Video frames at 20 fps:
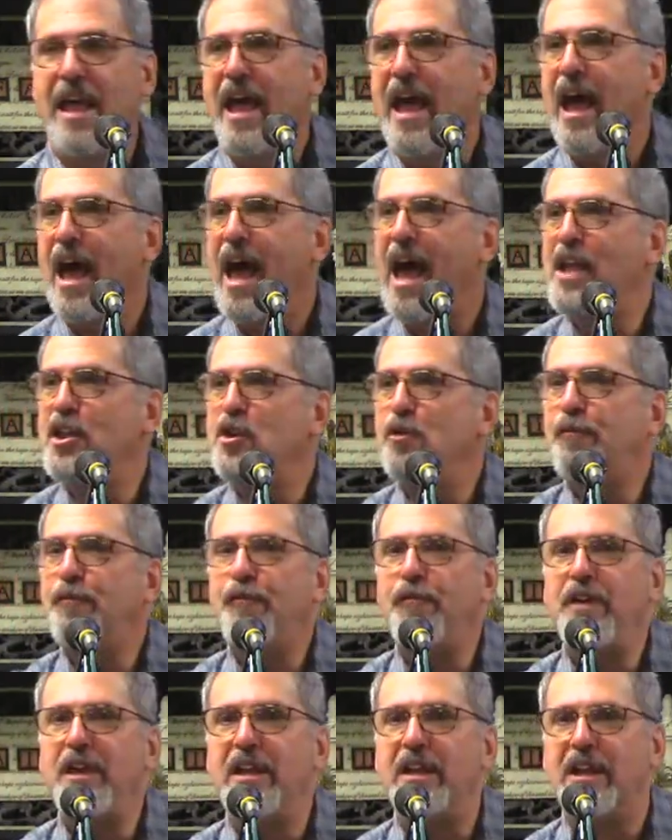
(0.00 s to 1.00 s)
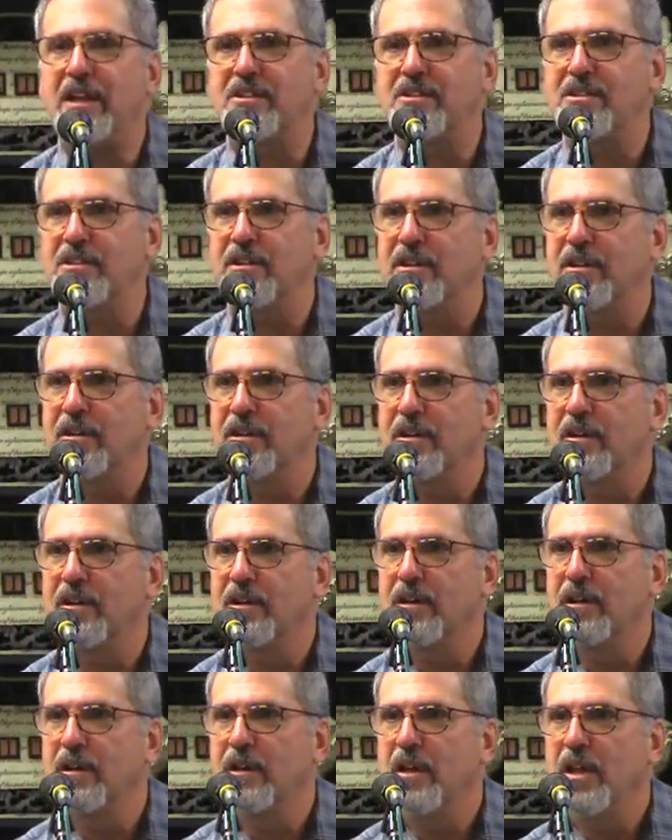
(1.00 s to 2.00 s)
and you feed it.
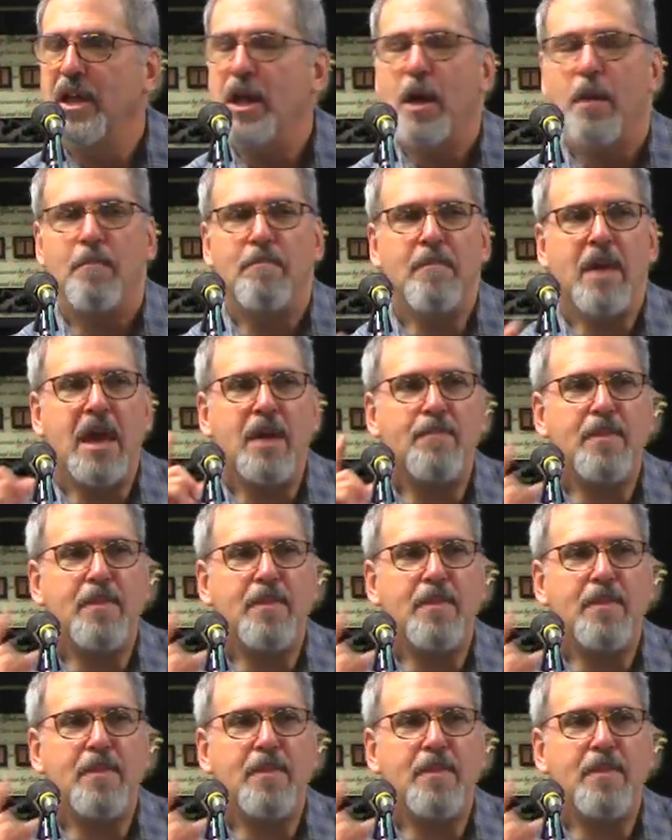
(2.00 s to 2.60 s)
Maybe